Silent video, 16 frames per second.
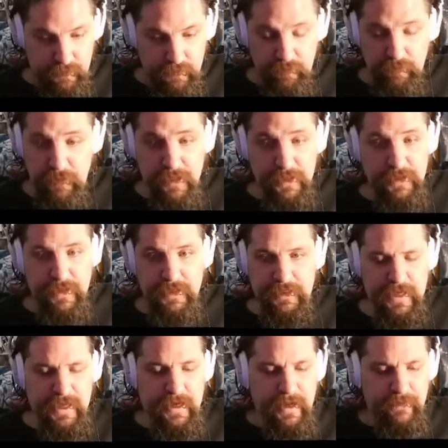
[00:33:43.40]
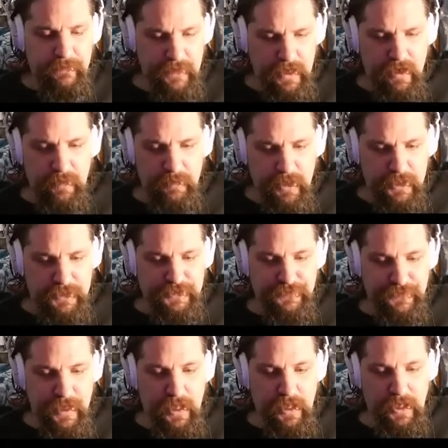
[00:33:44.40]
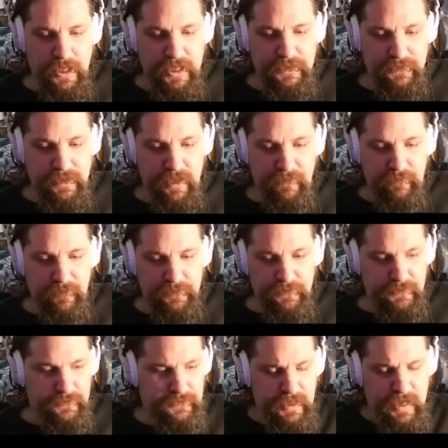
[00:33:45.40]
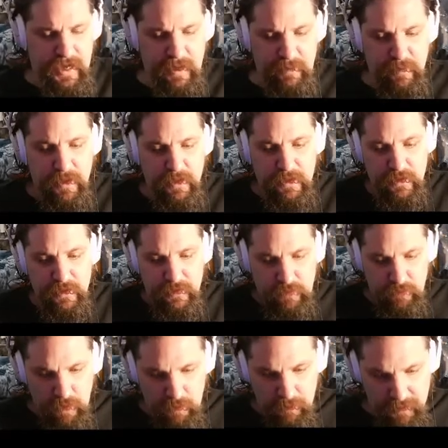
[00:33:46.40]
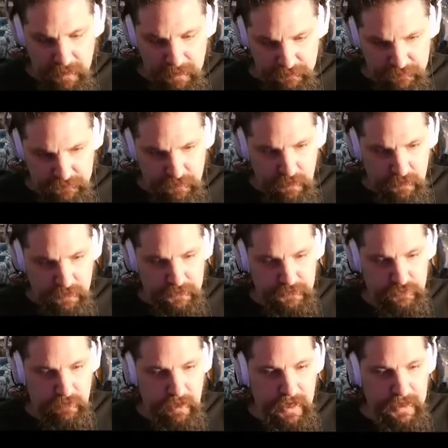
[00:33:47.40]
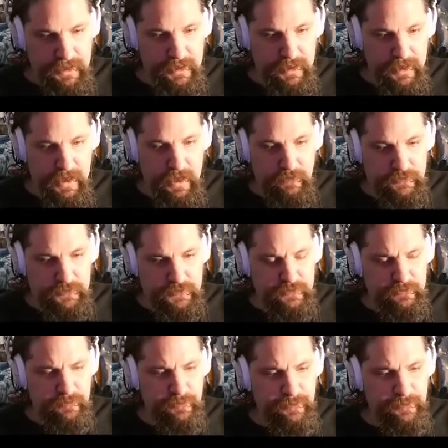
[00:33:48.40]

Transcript: But, again, I very much fell in love with this game the moment I started trying it out.